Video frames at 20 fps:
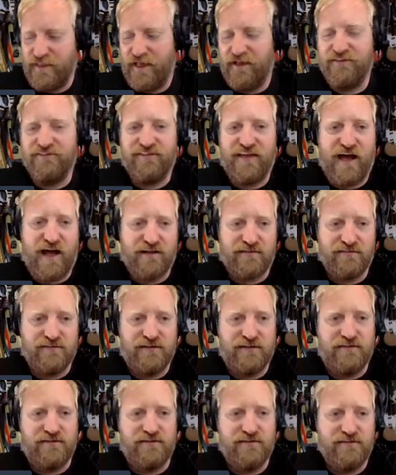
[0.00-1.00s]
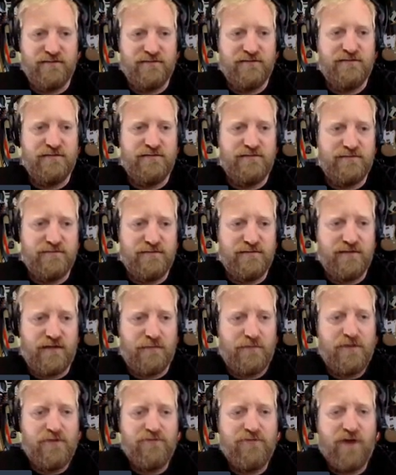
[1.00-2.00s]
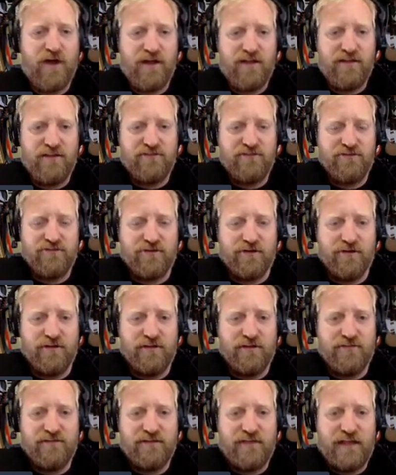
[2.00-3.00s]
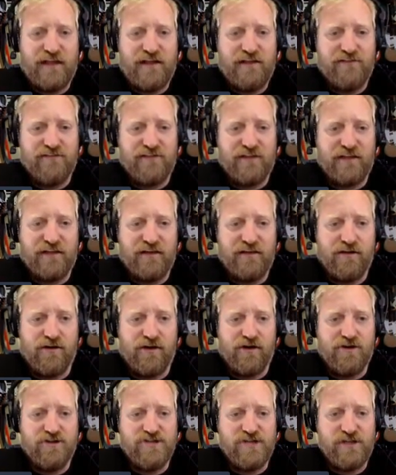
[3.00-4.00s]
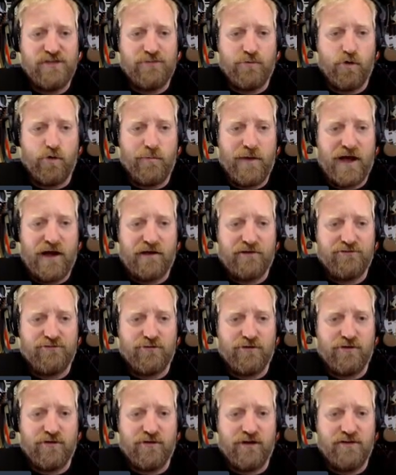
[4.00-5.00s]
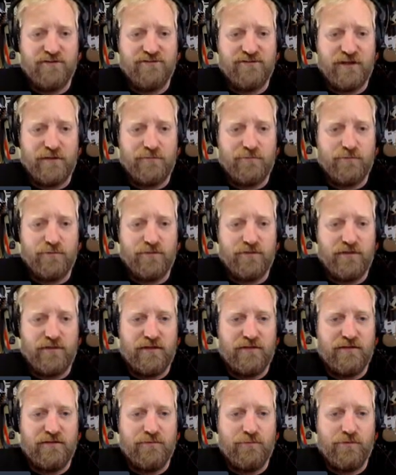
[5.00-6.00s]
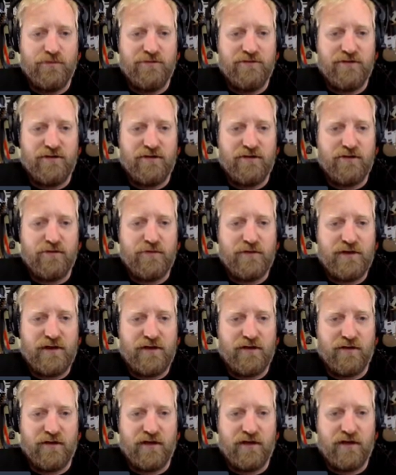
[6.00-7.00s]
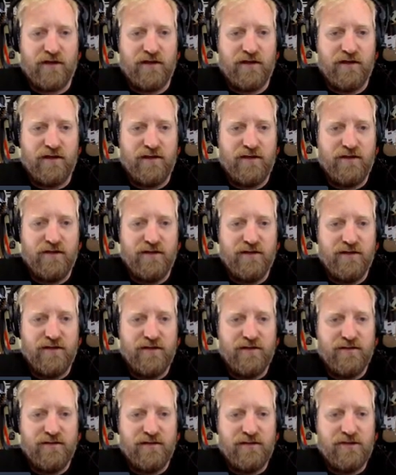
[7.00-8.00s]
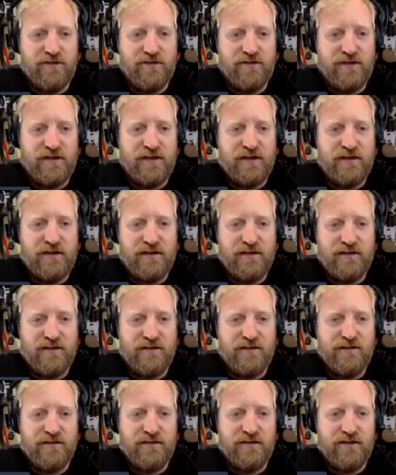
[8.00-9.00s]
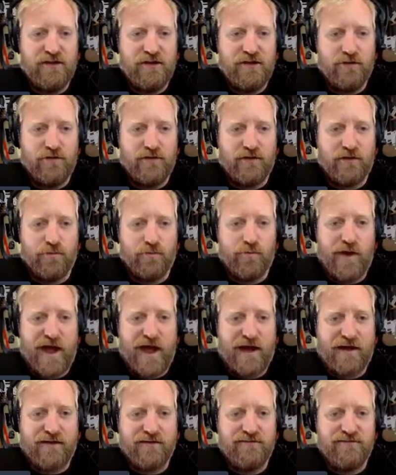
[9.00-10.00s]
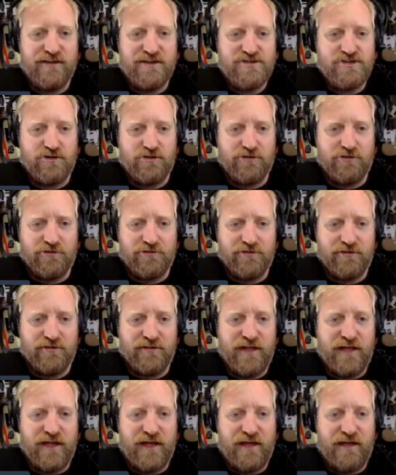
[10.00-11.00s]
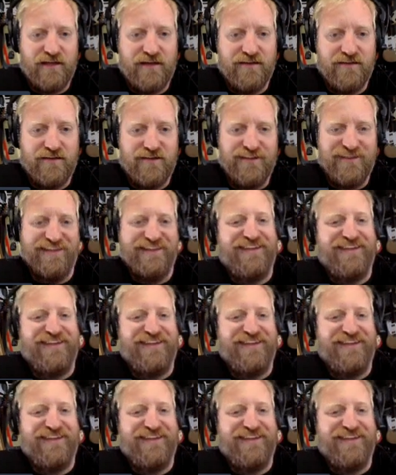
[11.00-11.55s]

Exactly. I mean, you've got this guitar that is like an RG throwback sort of concept with the Dairy Queen haircut. You need, like a rack digital delay and